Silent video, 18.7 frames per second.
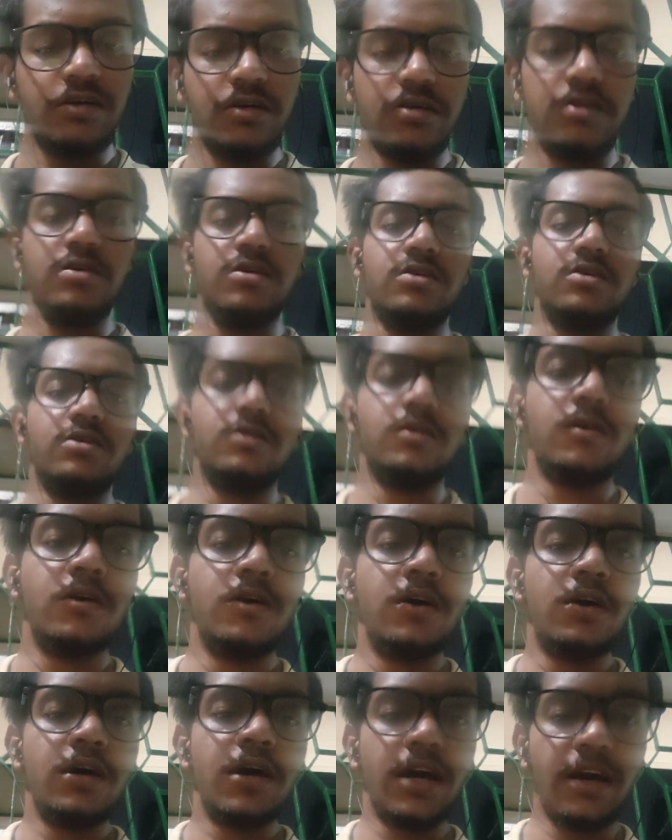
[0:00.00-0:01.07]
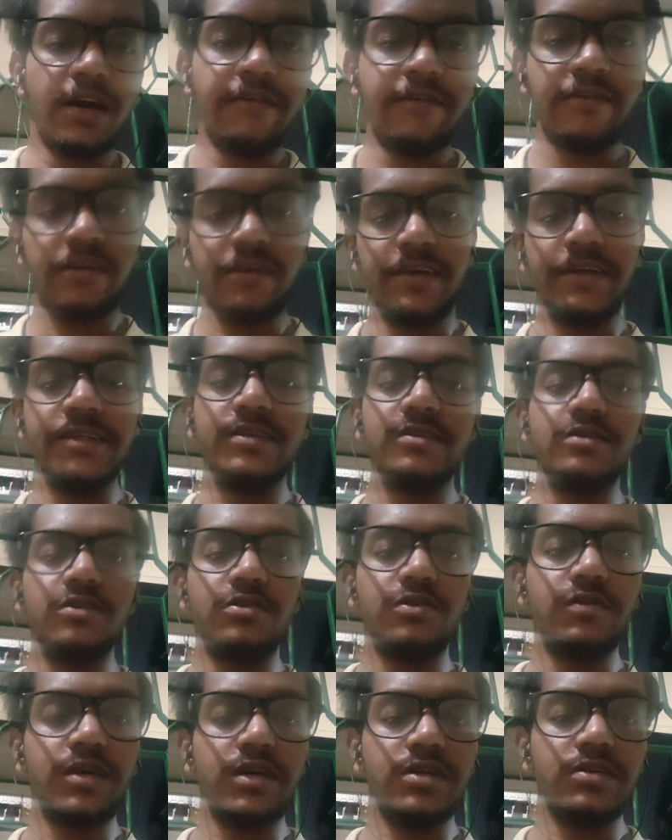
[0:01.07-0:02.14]
I have reached the
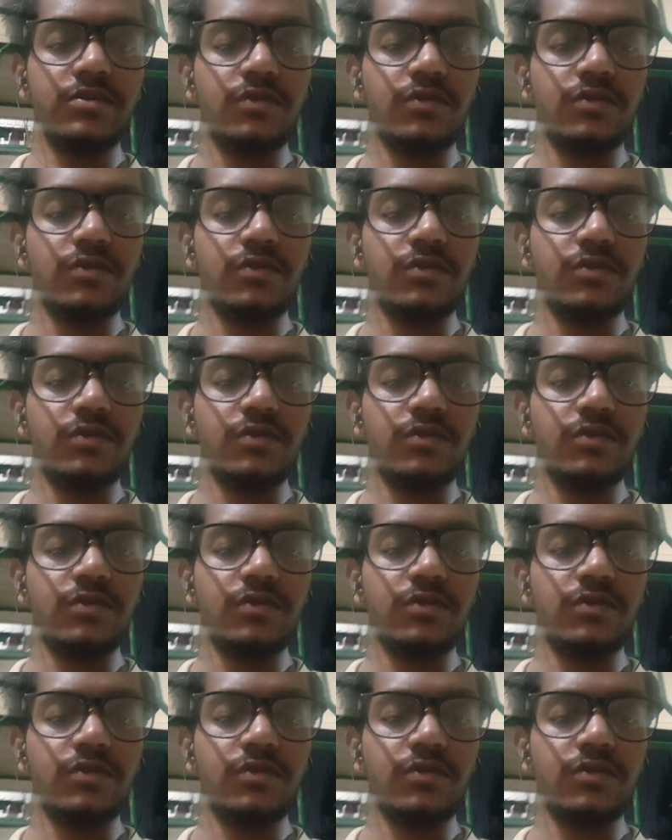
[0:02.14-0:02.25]
today's